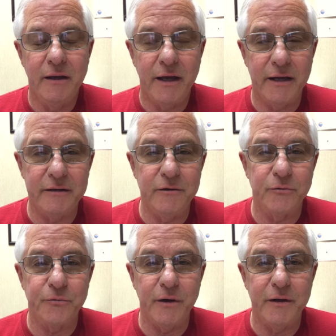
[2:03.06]
had a dear
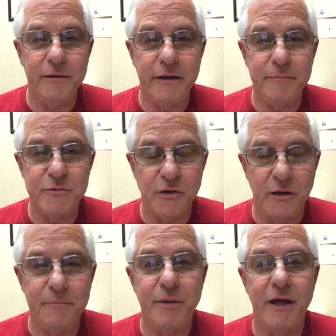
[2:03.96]
friend named
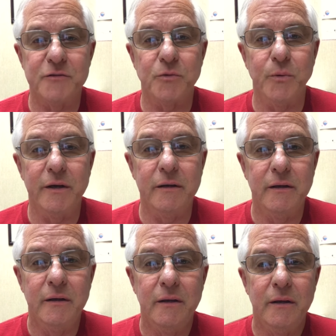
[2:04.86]
John pass away.
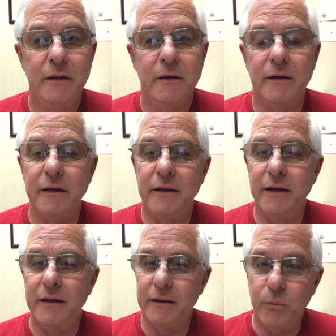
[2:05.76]
I'd
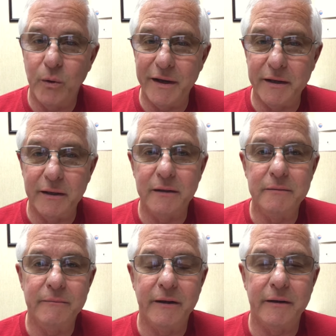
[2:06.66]
had a wedding
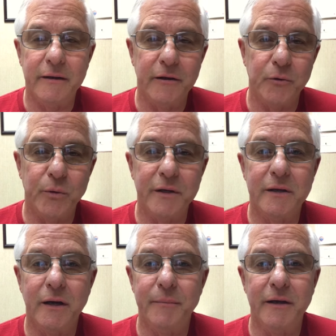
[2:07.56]
and another one
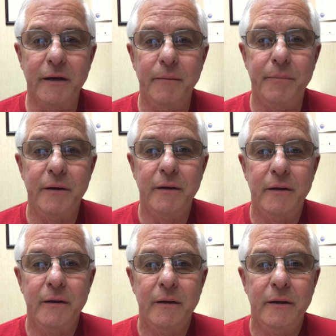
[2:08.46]
coming up.
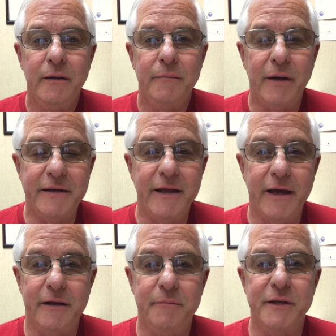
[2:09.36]
My
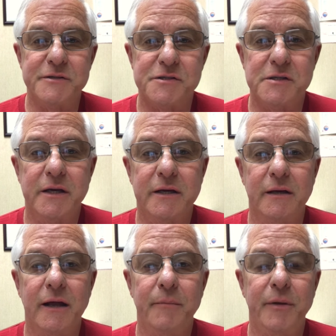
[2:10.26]
dad had been sick,
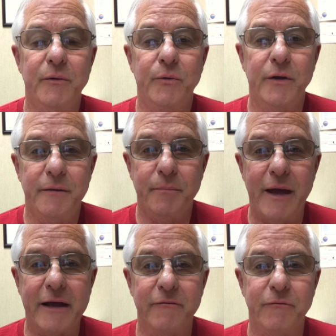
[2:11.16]
and I'd been running
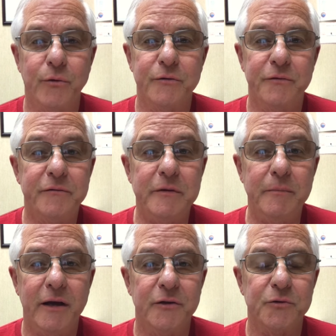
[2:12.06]
back and forth 50
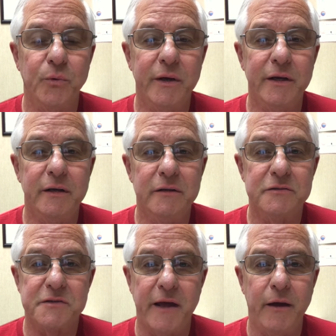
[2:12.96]
miles away to
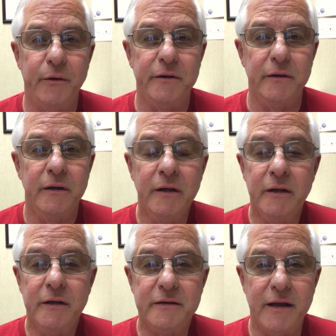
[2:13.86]
his town to
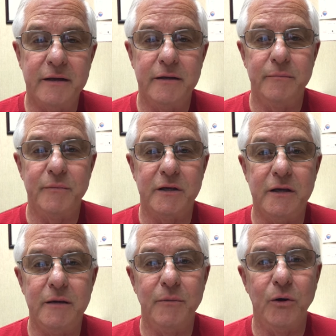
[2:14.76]
take him to
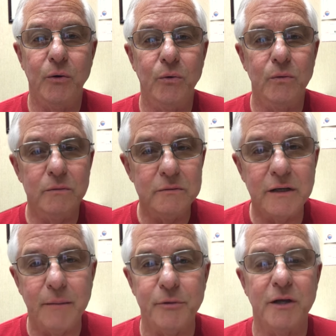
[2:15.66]
chemo a
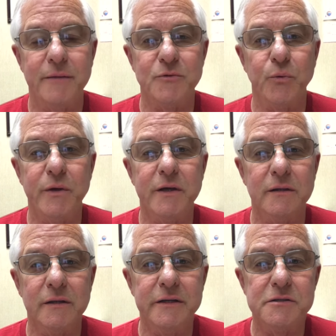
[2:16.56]
couple times a week
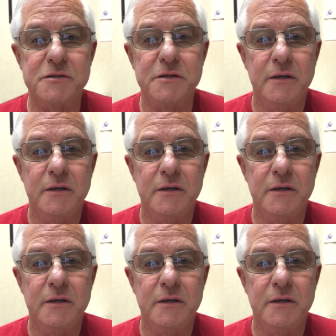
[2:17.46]
at least,